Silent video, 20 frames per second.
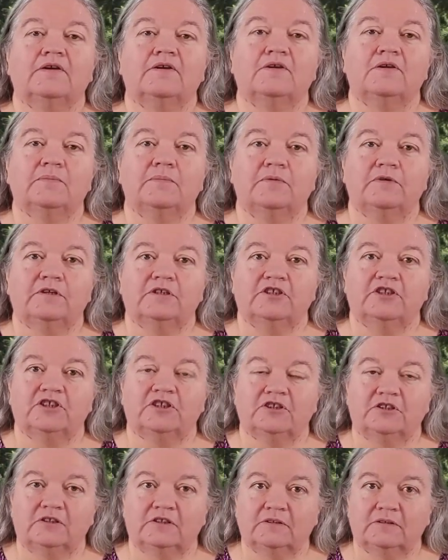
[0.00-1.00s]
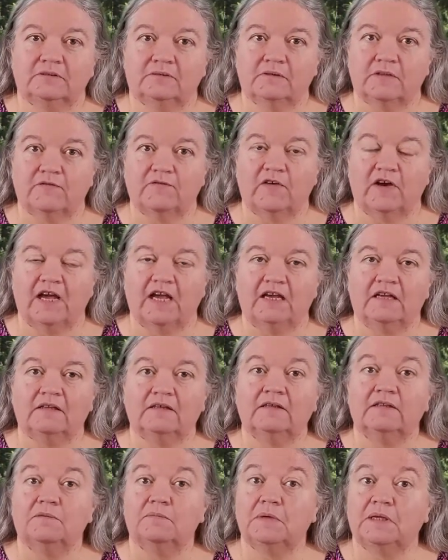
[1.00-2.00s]
You put the vial
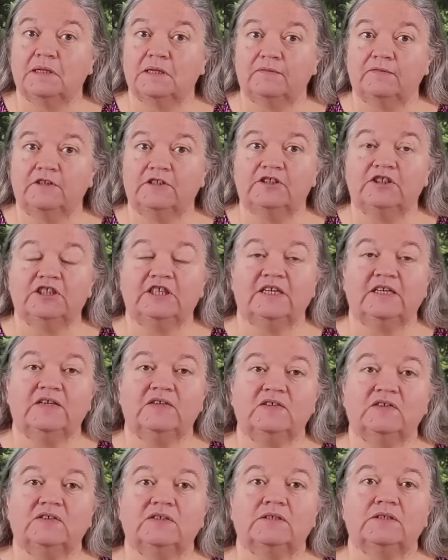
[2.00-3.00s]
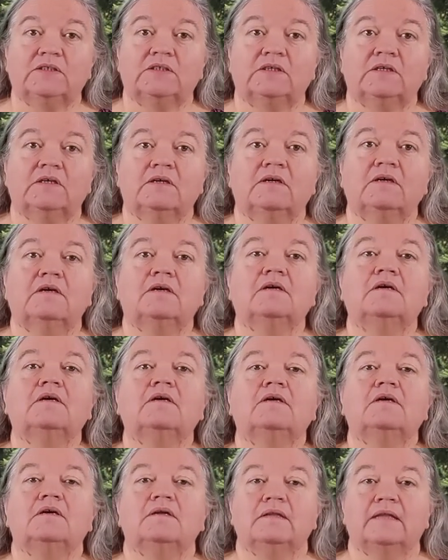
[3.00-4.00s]
in the middle of your chest,
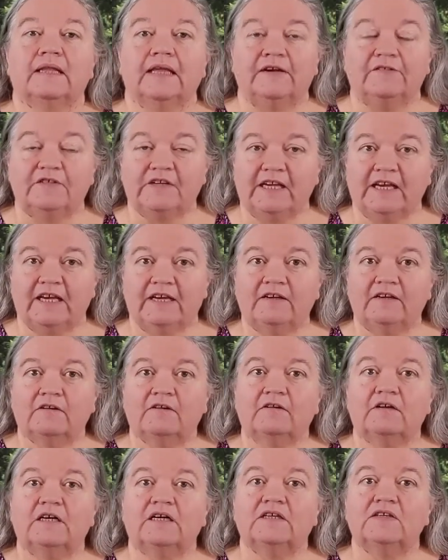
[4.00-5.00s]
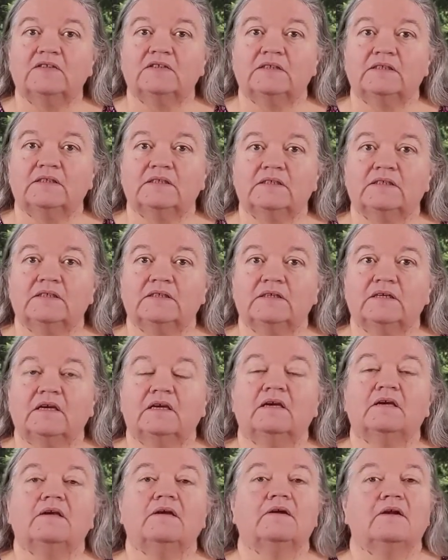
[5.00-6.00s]
left hand across it.
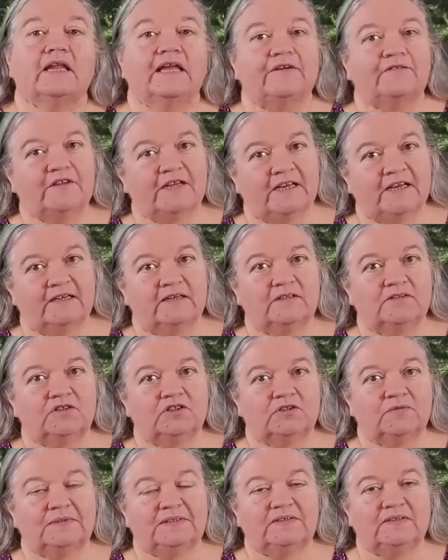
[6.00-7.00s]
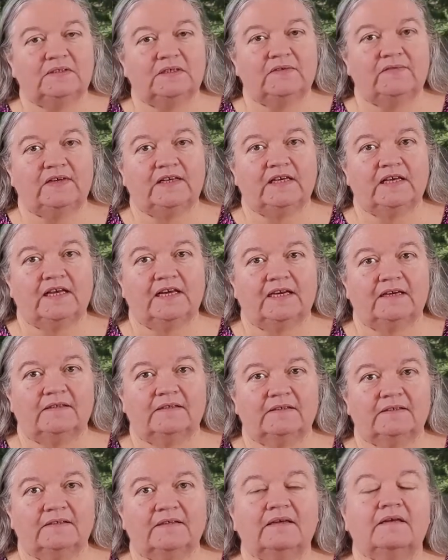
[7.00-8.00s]
Your left hand is your receiving
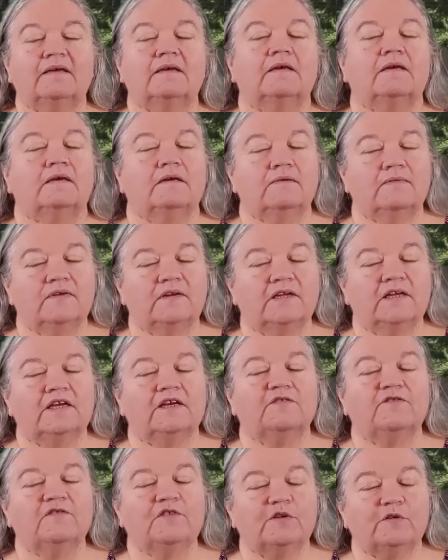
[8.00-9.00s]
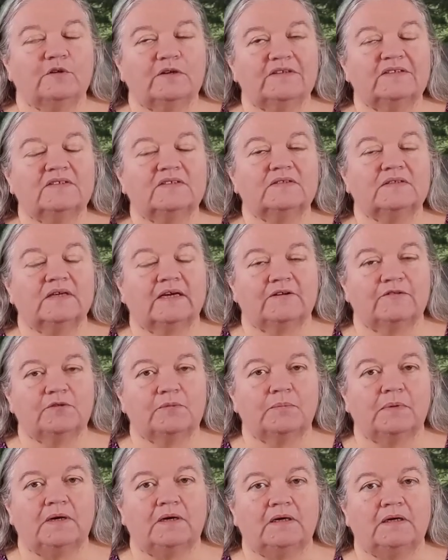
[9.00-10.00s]
hand, even if you're a
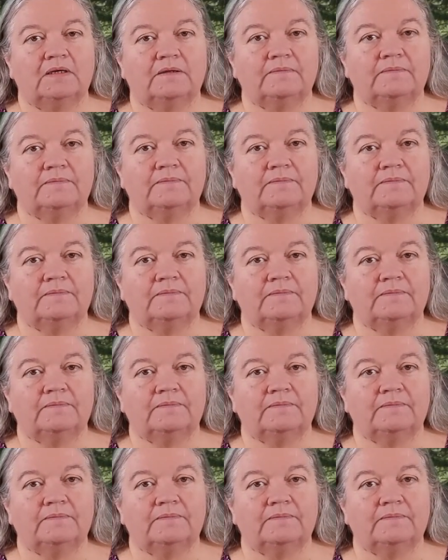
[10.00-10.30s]
southpaw.